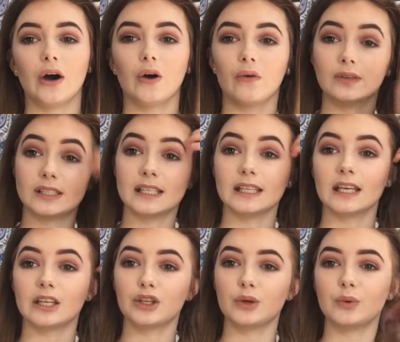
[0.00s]
obviously
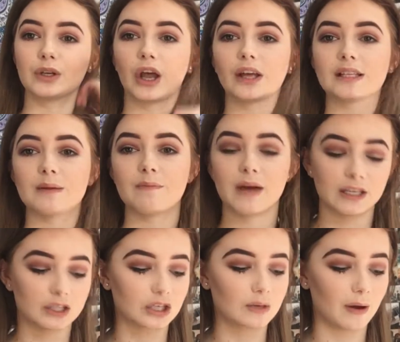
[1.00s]
that you would like to
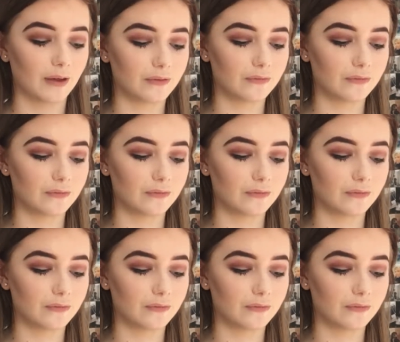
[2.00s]
mention about the